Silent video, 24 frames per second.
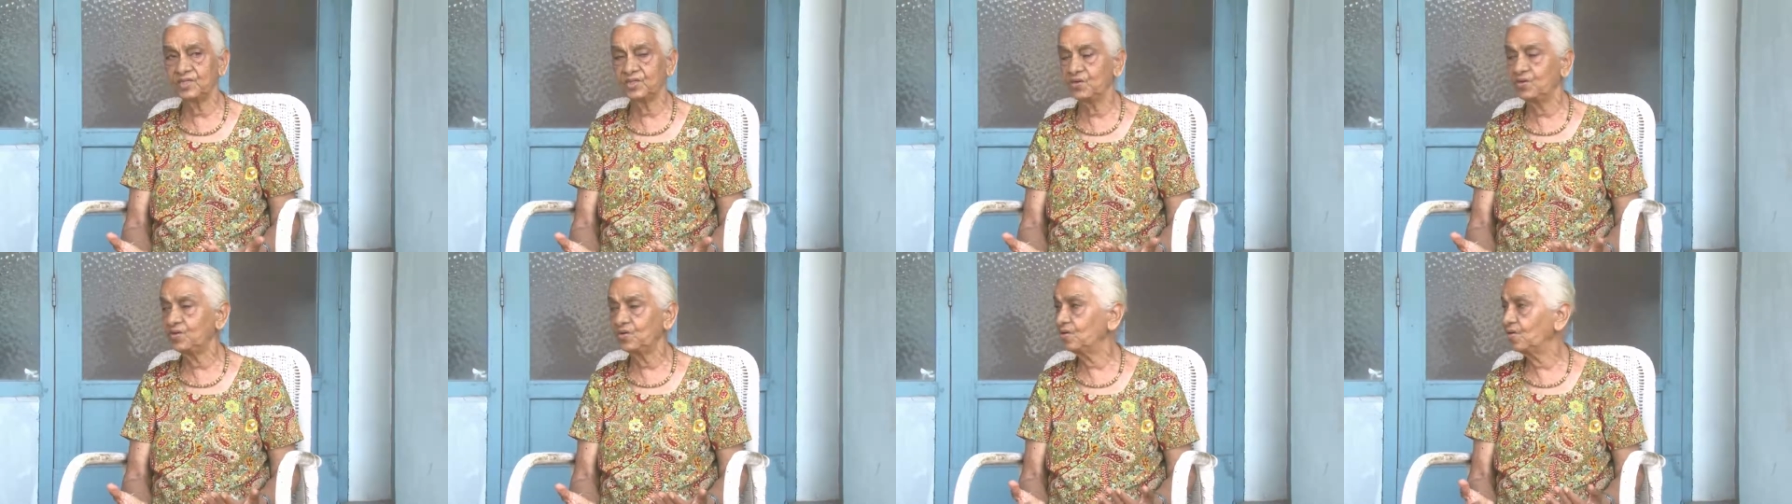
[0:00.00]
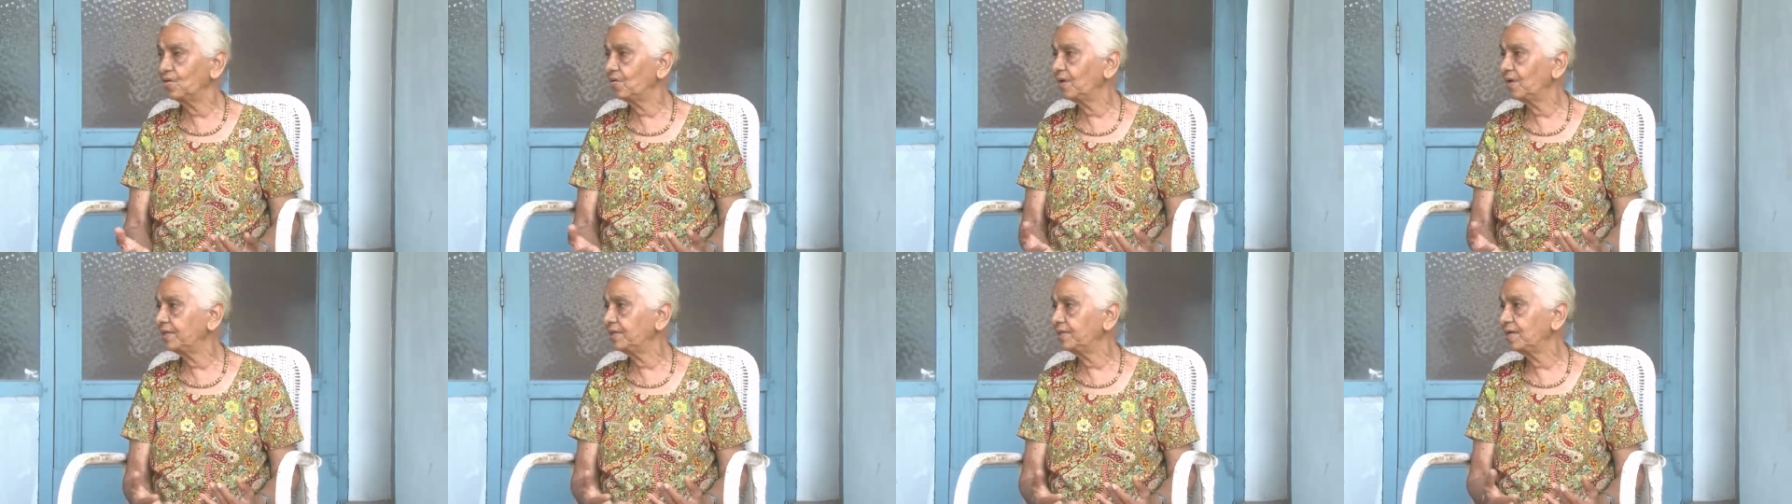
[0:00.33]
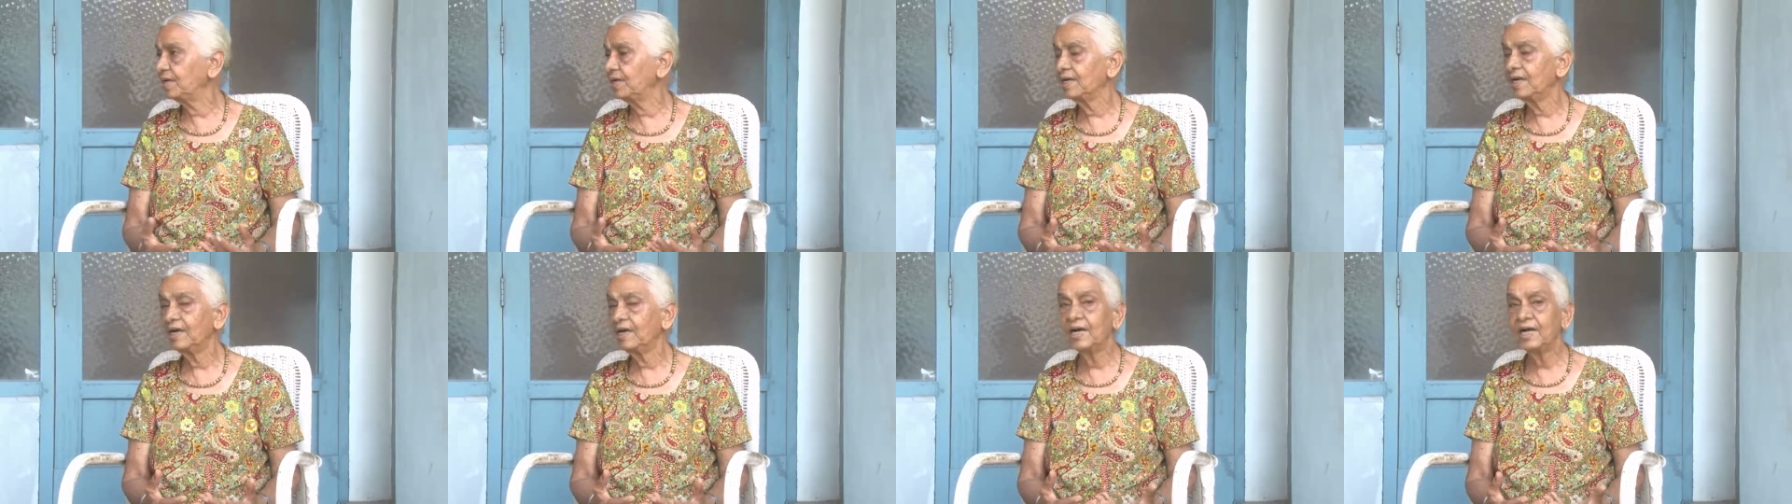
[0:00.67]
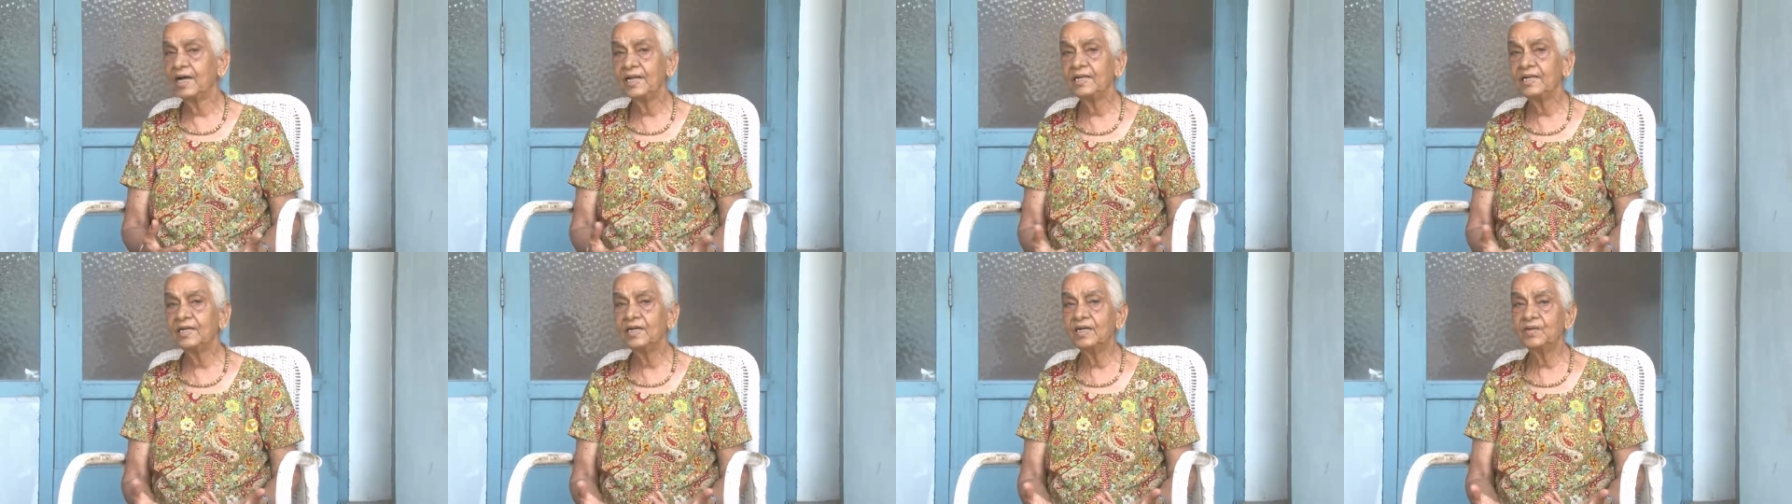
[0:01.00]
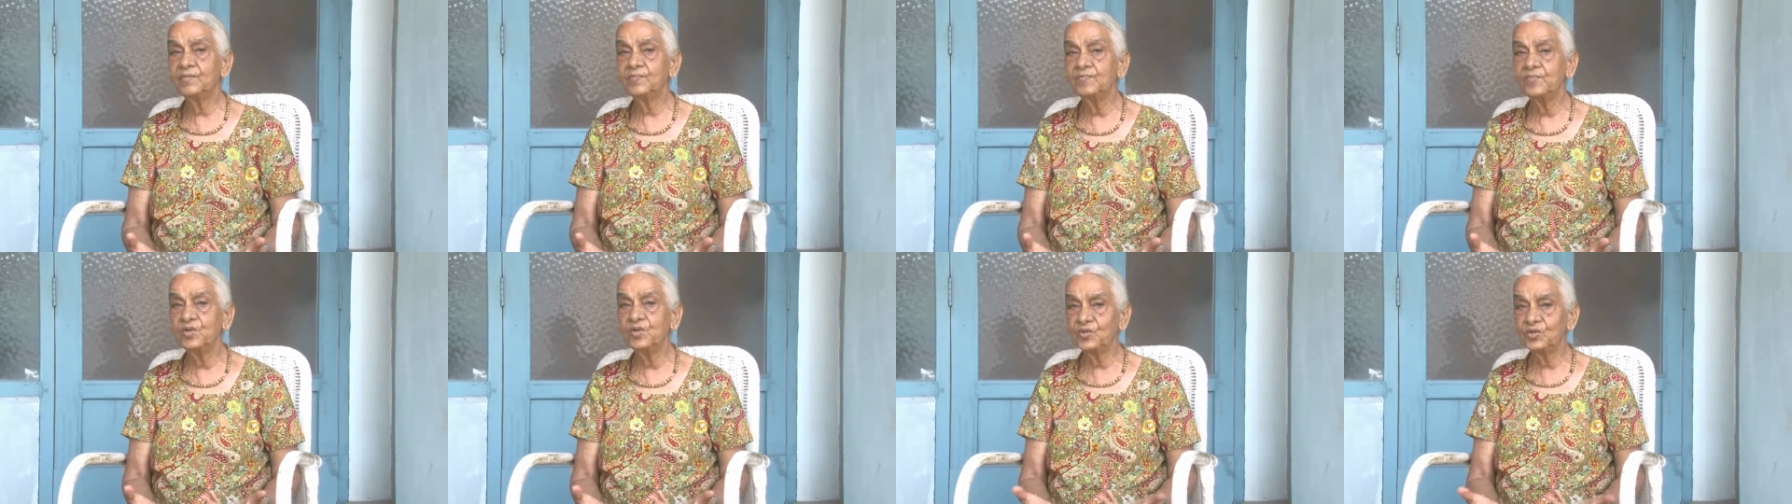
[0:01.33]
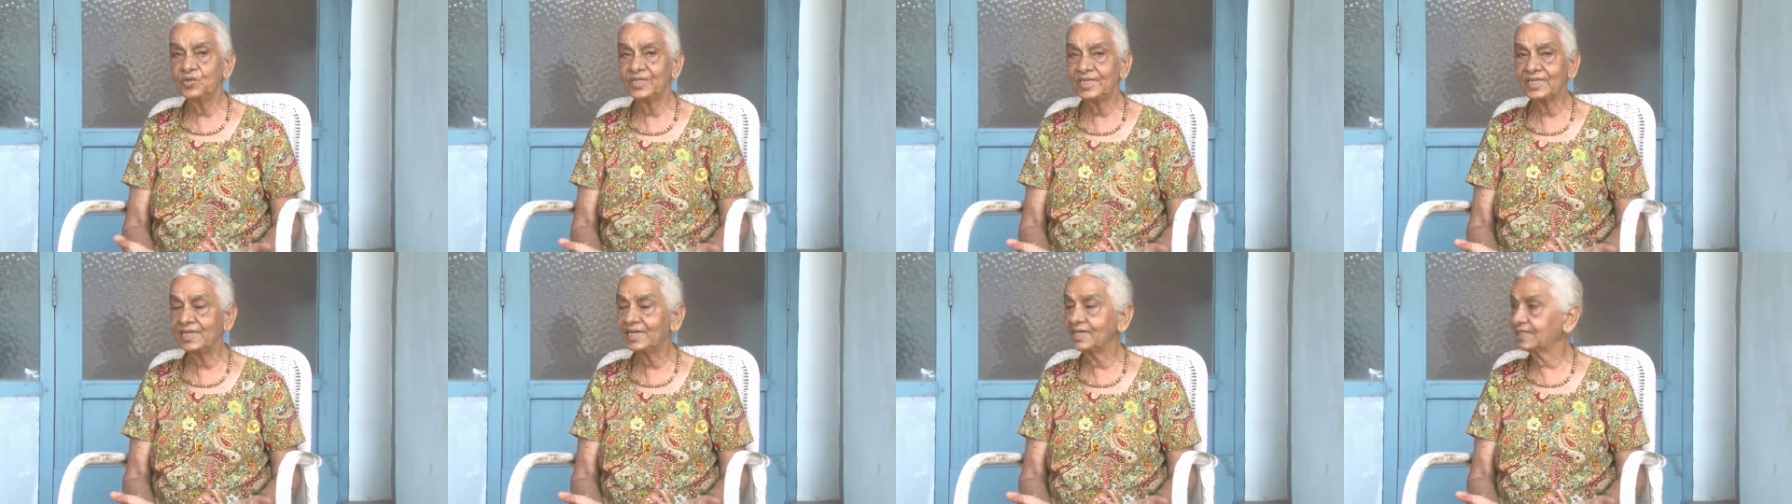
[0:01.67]
you know, and learned
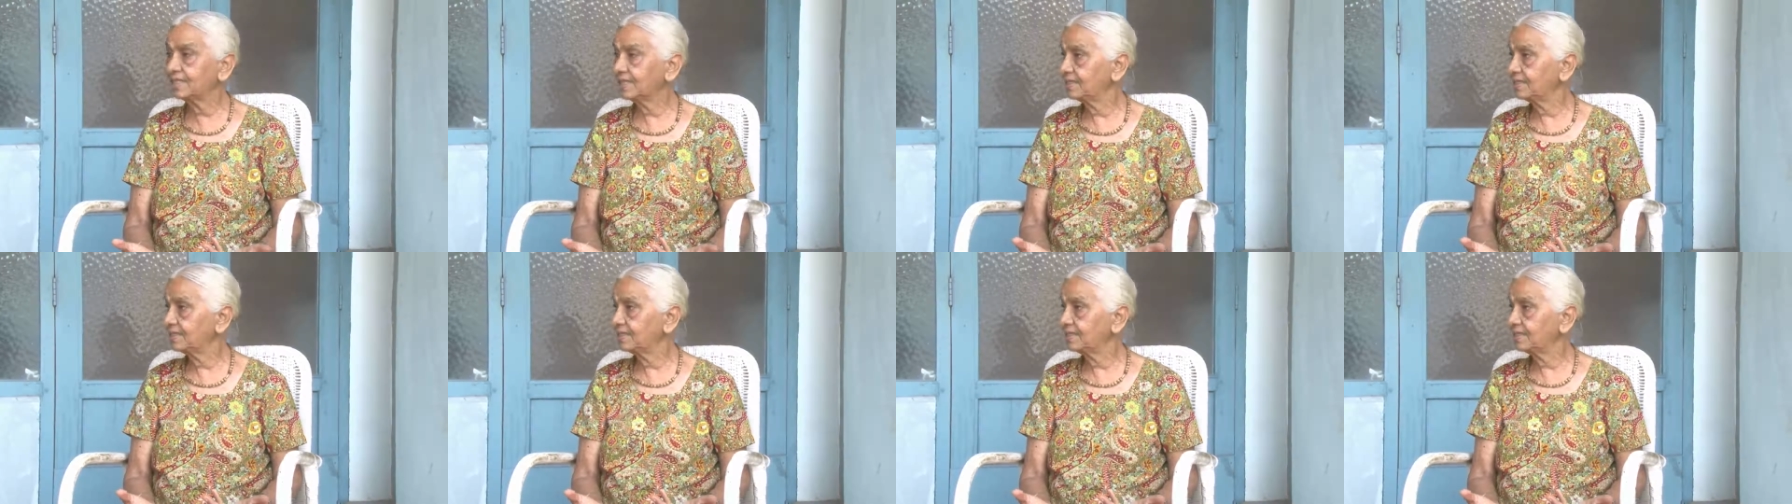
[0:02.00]
music,